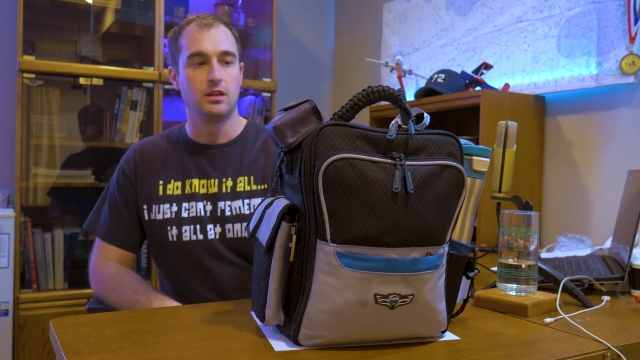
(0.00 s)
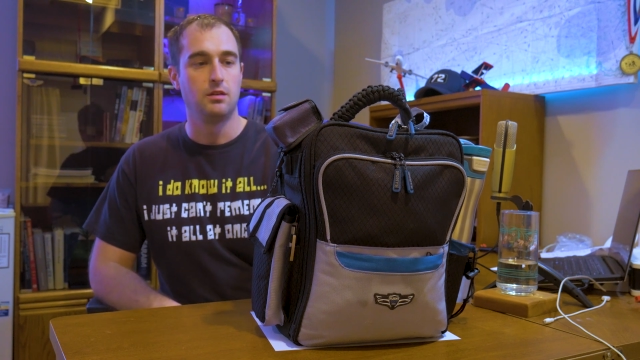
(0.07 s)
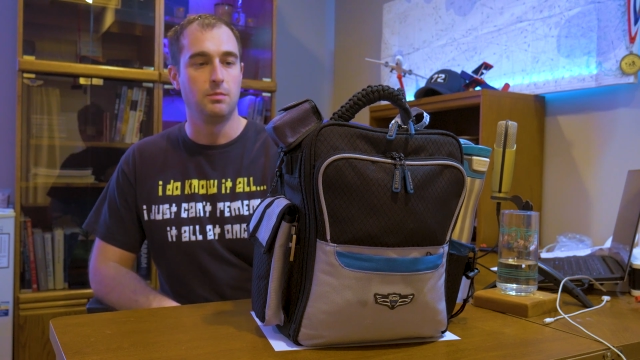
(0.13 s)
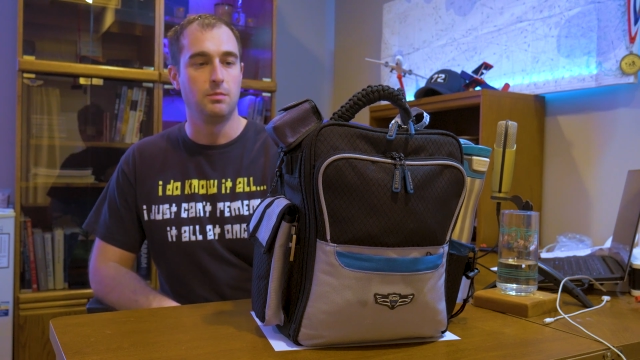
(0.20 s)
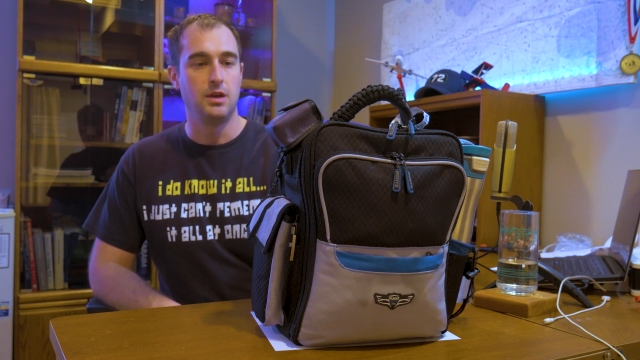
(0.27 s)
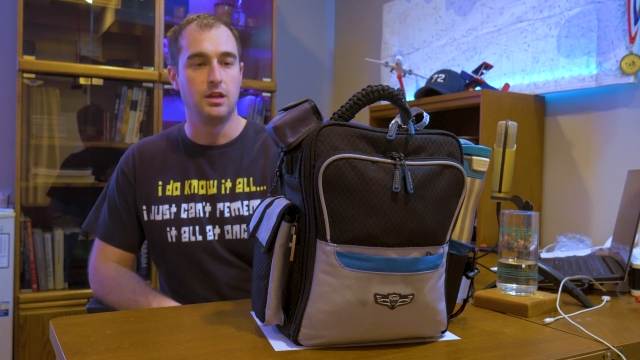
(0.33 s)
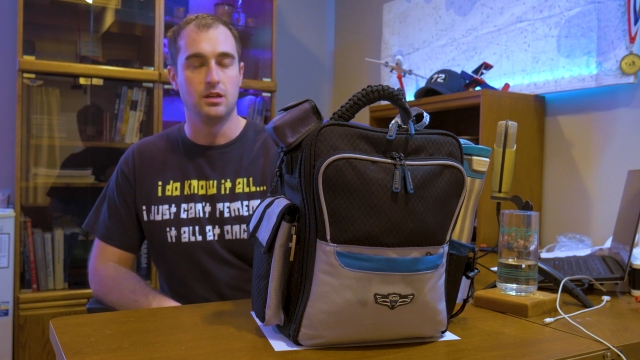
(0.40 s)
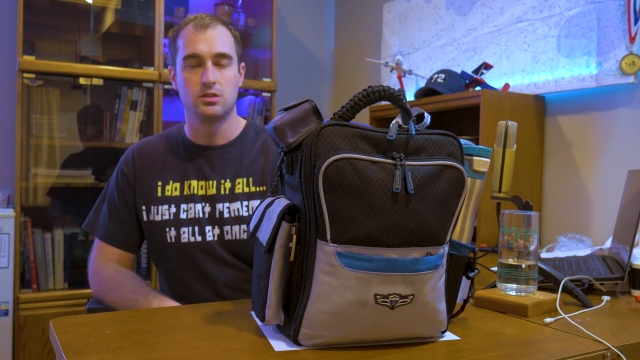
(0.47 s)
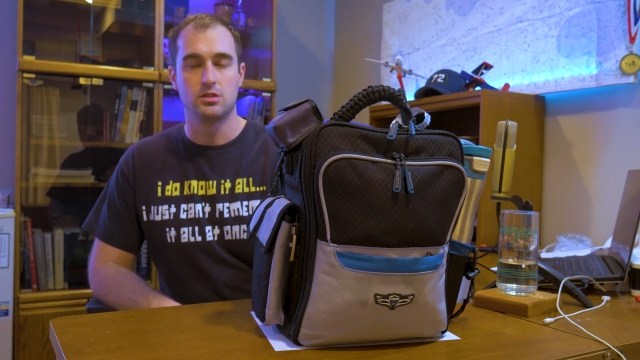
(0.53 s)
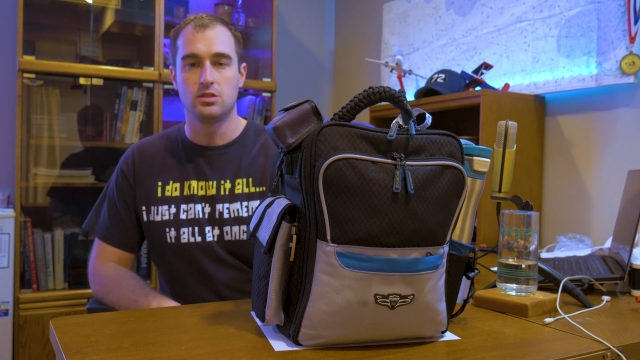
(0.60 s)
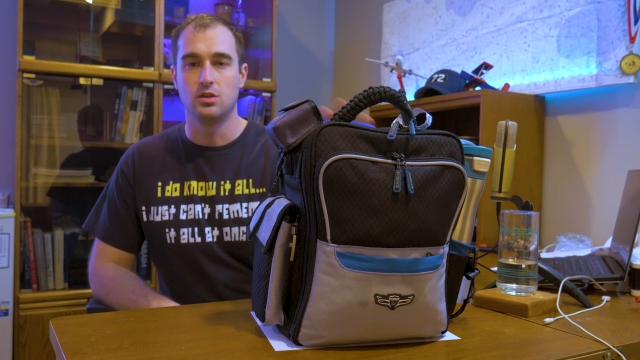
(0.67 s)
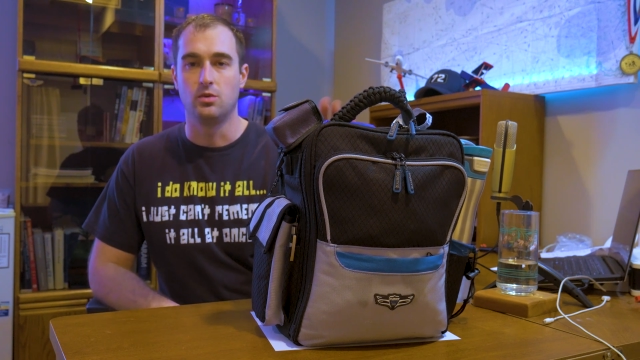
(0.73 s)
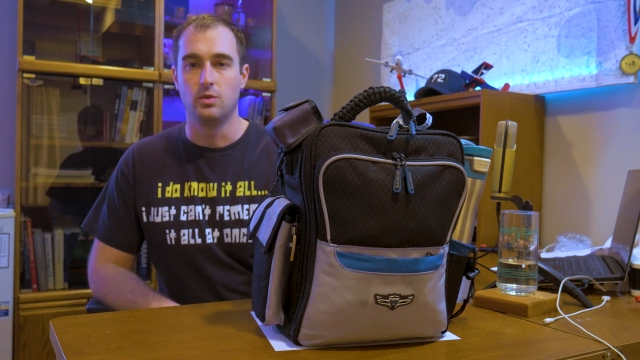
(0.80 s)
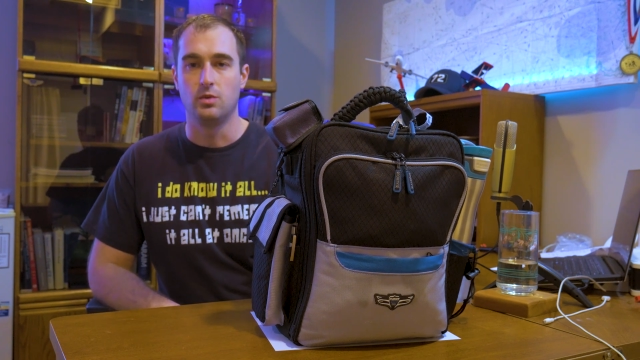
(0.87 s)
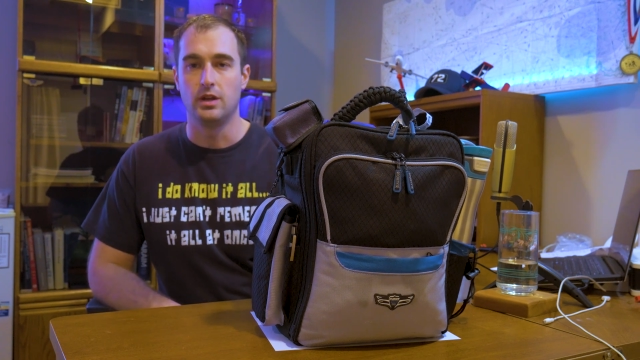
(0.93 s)
made it
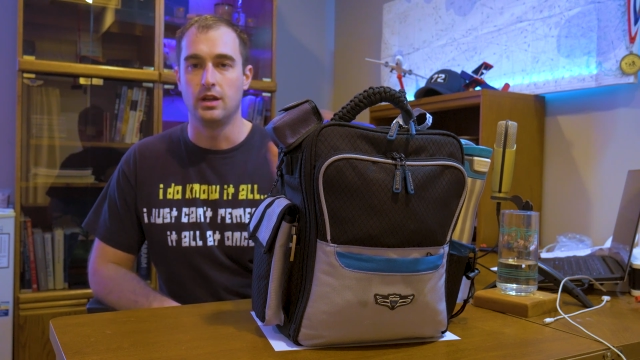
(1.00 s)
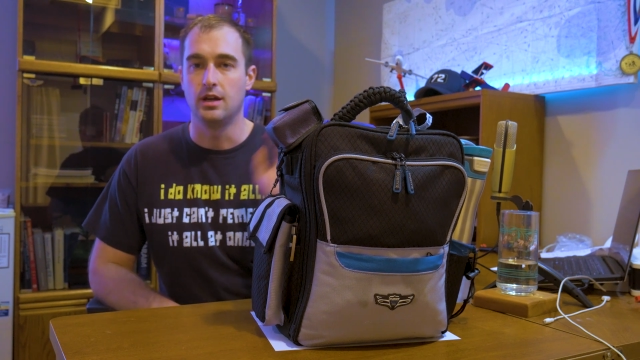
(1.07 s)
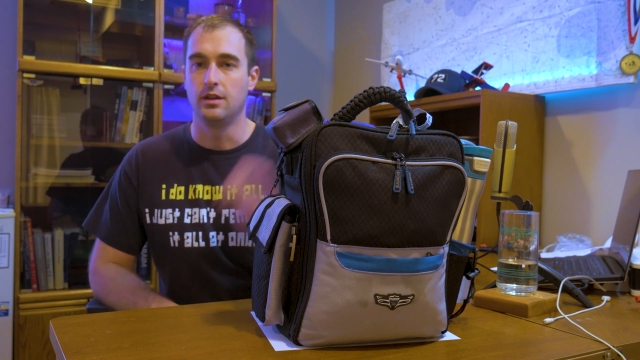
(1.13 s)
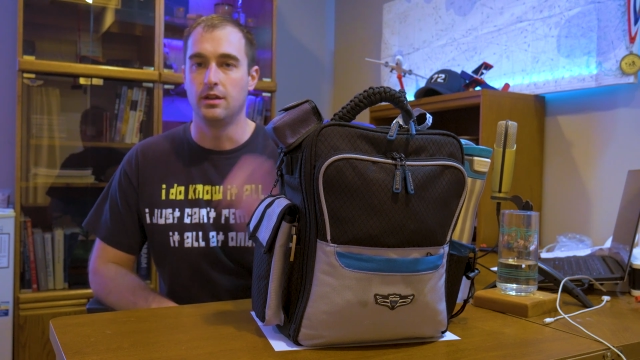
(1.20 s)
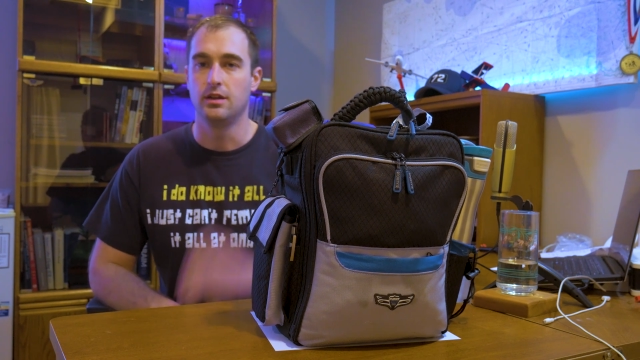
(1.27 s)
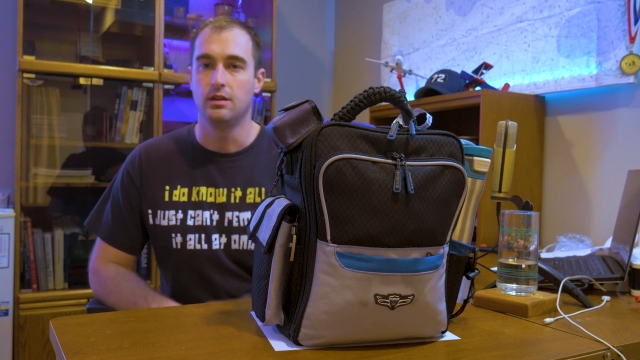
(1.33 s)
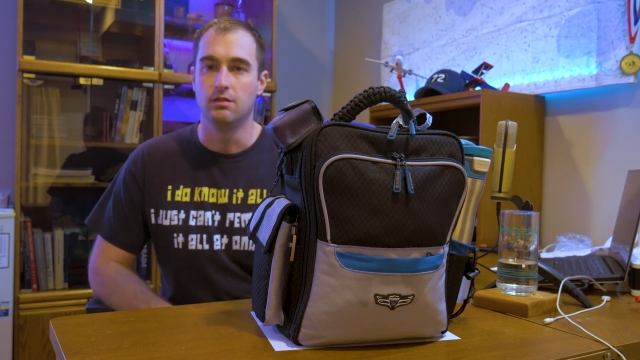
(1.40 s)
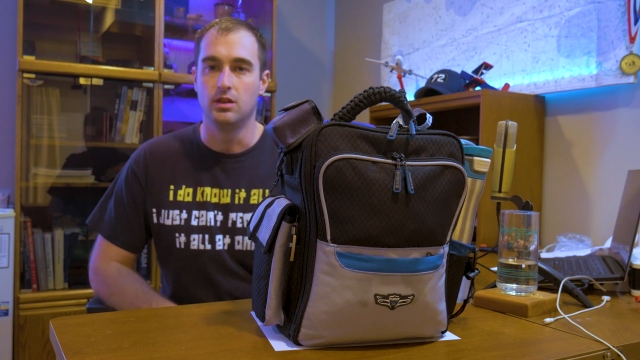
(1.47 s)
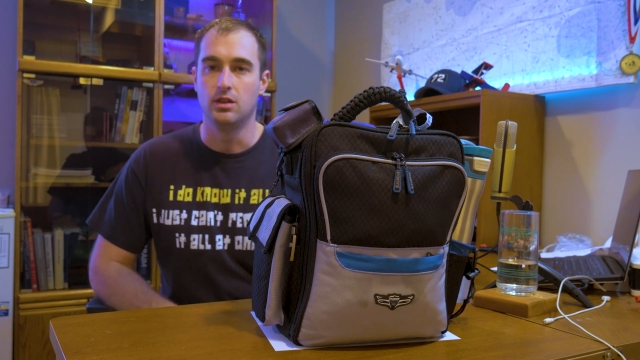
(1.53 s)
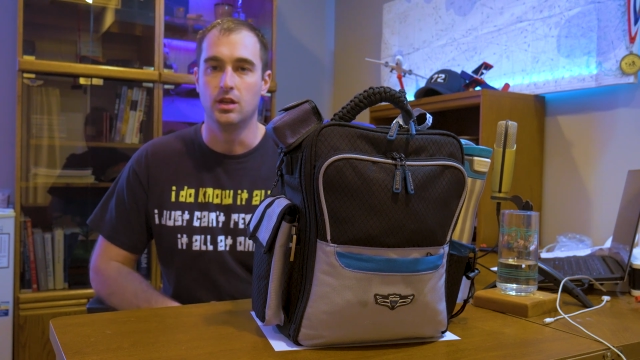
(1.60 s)
still win out even